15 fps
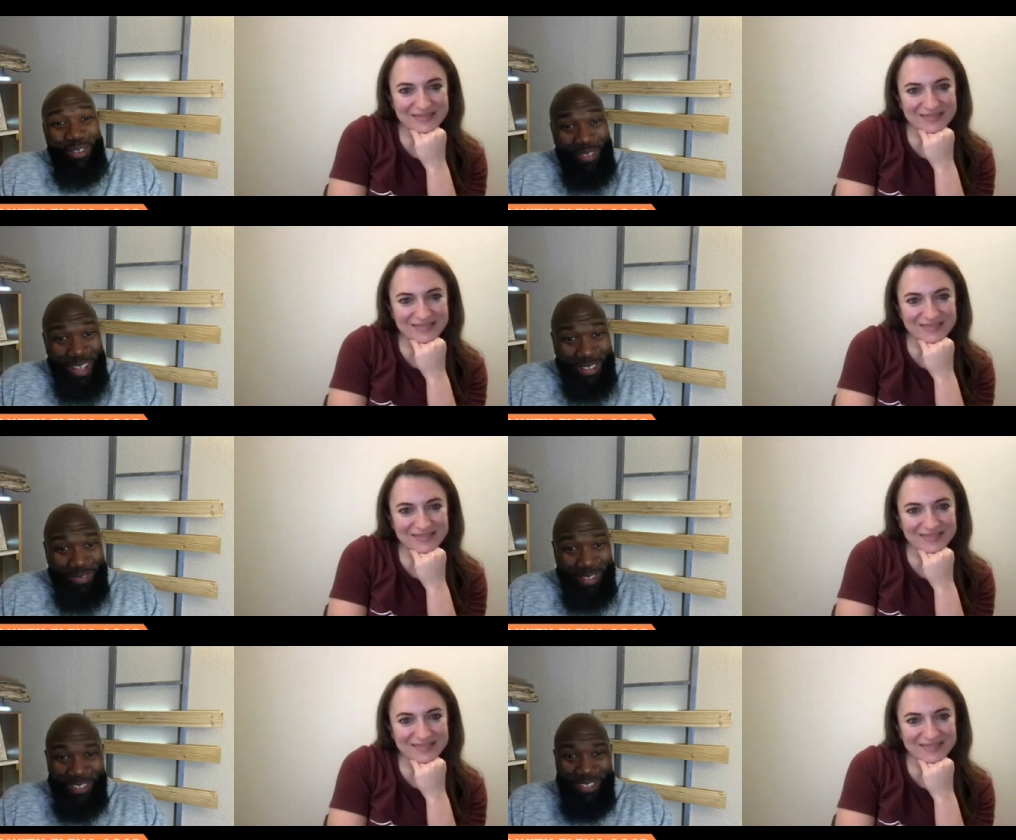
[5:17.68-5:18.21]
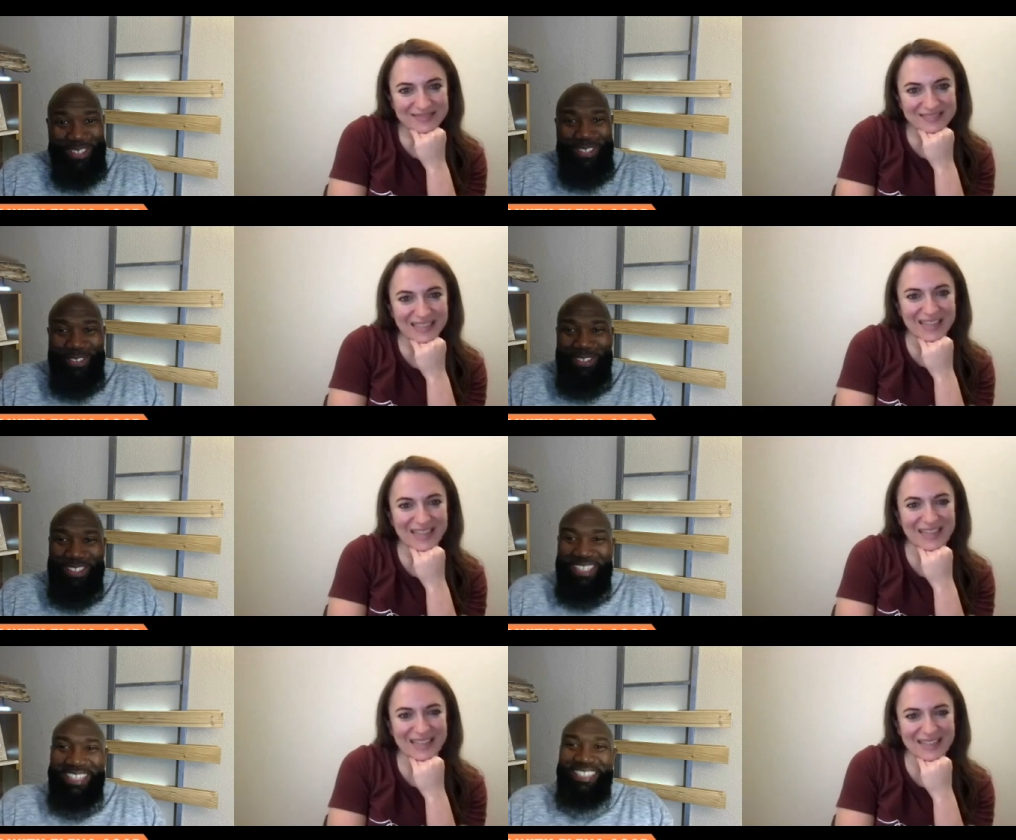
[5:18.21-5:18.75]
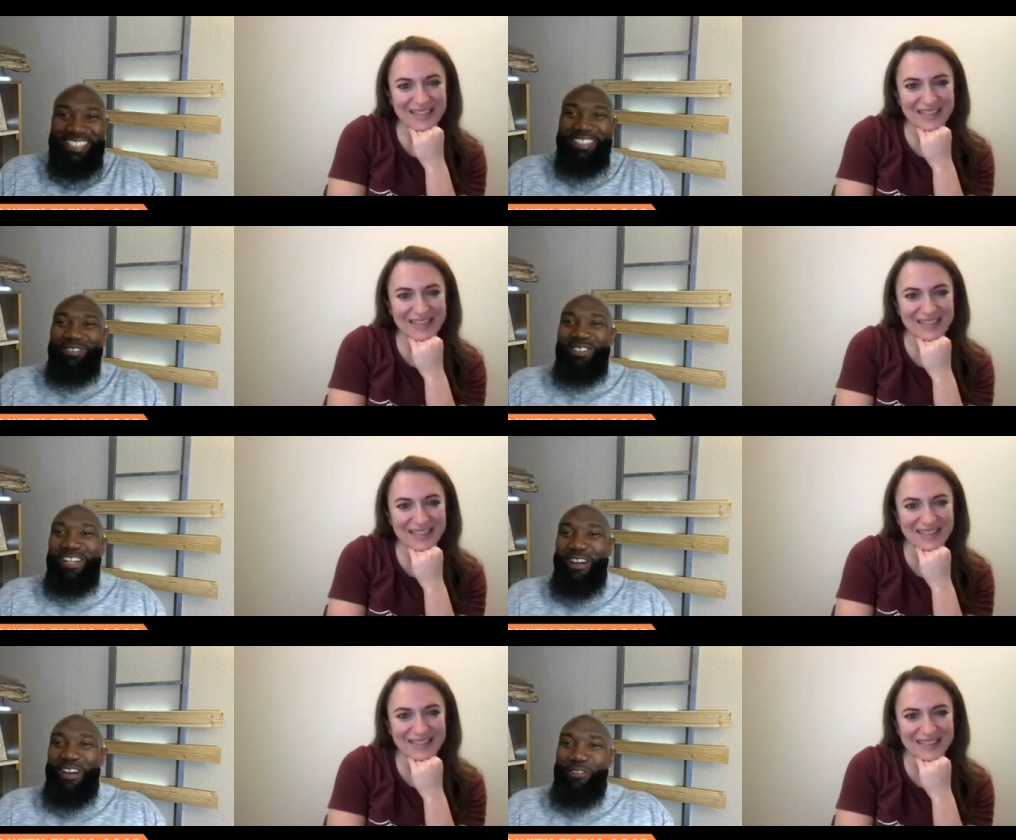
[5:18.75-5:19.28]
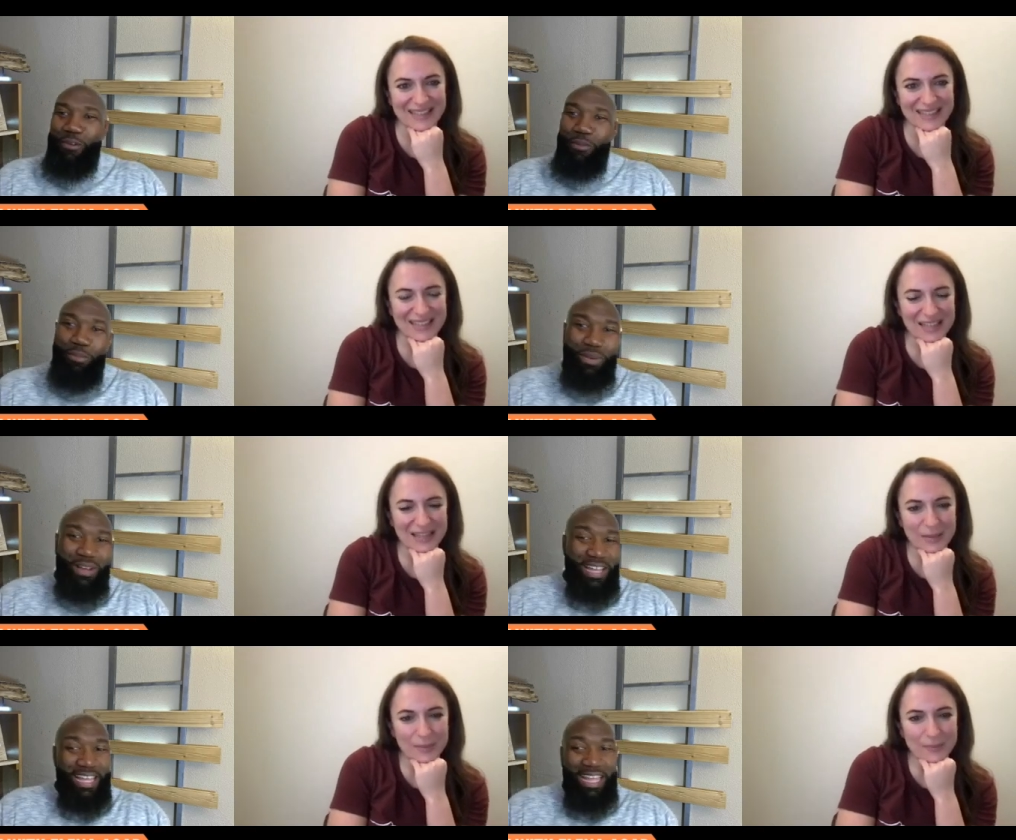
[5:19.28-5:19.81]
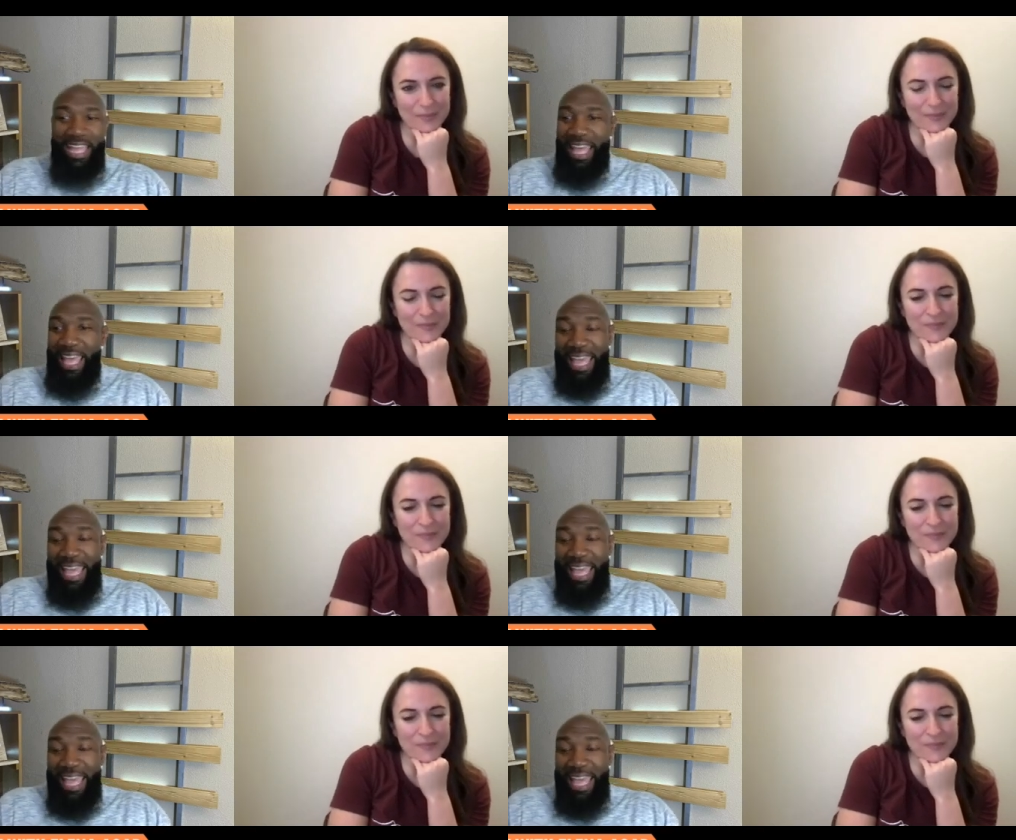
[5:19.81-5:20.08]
Speaker 1: am I supposed to do with this? but